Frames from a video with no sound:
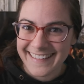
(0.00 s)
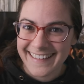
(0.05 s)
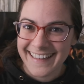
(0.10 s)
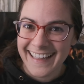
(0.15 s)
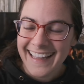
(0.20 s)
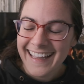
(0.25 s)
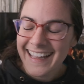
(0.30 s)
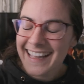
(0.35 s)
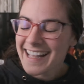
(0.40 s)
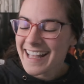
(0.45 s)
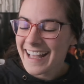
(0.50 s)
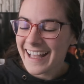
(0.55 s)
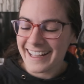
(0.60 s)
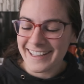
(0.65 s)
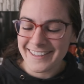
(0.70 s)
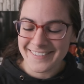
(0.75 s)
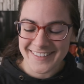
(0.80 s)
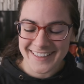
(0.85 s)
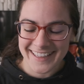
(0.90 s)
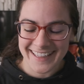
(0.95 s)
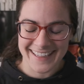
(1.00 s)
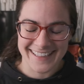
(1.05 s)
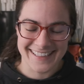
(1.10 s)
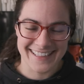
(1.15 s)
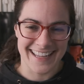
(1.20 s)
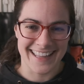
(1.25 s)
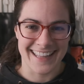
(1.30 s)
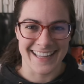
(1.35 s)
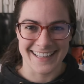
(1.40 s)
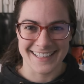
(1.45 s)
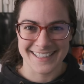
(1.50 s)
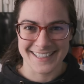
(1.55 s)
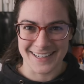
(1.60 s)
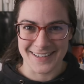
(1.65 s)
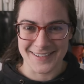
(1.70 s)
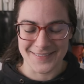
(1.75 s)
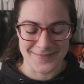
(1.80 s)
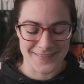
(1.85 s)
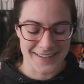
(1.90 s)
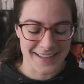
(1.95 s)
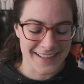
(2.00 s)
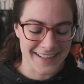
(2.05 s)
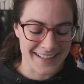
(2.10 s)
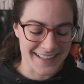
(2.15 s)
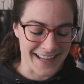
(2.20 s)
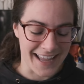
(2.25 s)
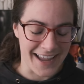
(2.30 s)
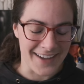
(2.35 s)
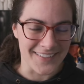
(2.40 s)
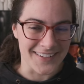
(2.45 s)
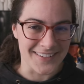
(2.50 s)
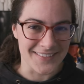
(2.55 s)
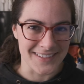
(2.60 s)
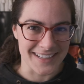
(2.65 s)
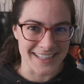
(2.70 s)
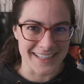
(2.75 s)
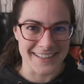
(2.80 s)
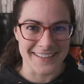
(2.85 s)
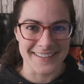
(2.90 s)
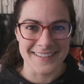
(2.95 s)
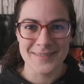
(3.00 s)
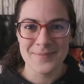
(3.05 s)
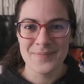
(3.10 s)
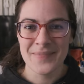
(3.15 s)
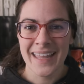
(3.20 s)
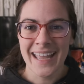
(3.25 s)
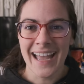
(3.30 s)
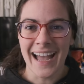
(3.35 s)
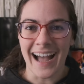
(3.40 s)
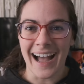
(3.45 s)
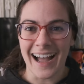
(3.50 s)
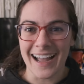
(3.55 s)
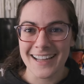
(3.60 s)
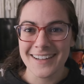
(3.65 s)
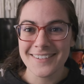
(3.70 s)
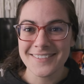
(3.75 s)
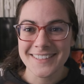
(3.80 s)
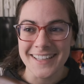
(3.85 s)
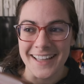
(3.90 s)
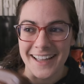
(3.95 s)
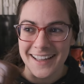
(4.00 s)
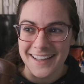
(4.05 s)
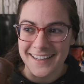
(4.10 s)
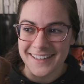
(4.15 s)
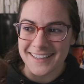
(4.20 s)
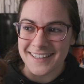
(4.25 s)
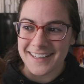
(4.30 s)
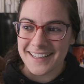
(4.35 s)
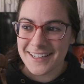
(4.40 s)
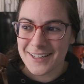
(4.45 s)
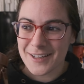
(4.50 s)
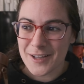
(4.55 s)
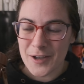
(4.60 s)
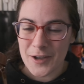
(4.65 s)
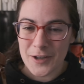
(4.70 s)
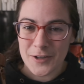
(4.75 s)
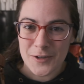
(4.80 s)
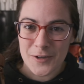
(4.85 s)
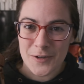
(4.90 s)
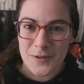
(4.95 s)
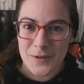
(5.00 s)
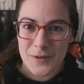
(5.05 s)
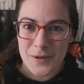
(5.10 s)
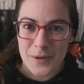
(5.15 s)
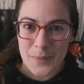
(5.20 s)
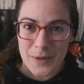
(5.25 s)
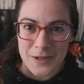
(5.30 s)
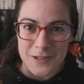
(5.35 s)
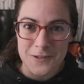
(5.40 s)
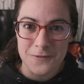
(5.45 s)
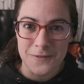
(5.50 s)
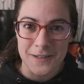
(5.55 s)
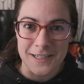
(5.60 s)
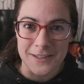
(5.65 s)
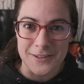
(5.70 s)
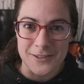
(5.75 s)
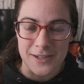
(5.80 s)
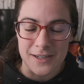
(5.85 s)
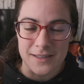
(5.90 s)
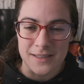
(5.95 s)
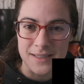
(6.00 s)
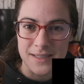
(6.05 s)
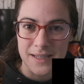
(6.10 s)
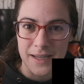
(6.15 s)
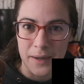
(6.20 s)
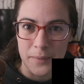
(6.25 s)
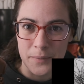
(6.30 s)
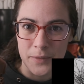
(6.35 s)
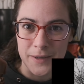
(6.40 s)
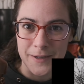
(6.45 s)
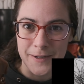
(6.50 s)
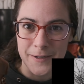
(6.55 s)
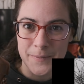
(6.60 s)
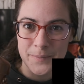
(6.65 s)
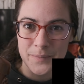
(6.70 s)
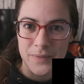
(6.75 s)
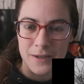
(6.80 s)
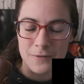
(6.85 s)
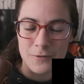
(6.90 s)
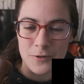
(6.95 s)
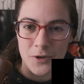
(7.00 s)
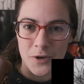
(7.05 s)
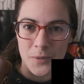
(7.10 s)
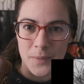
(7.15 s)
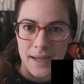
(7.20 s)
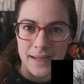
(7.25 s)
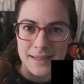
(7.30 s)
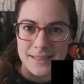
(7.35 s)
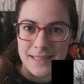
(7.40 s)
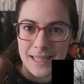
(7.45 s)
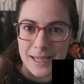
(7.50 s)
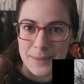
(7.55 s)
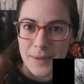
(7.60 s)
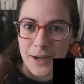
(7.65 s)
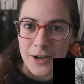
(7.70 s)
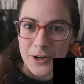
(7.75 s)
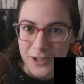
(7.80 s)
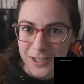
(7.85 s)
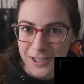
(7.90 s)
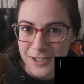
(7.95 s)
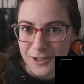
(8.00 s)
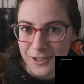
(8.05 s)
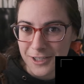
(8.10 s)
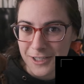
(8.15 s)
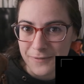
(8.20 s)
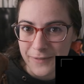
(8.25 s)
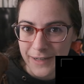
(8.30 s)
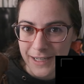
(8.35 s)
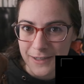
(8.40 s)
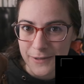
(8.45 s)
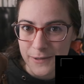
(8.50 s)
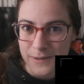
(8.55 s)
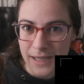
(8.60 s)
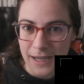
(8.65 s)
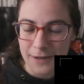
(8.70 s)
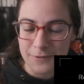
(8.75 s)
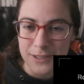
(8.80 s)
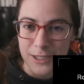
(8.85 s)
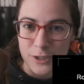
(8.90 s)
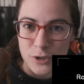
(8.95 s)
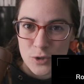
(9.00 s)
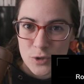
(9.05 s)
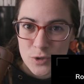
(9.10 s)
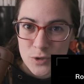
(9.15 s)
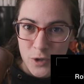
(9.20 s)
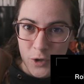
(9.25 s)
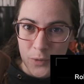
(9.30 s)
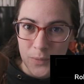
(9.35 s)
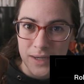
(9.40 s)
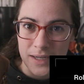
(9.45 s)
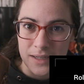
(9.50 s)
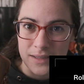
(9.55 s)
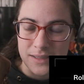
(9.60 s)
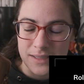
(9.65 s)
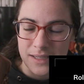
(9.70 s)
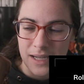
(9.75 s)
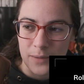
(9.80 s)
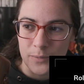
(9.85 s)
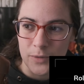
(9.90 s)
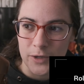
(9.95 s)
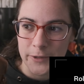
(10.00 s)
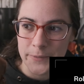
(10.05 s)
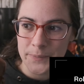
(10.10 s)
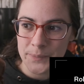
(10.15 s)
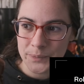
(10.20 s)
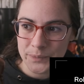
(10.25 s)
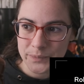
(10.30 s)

I feel like I say that the same in every video. I have done a bunch of videos on this camera. If you go back to like my early, early videos, I've done so many on this camera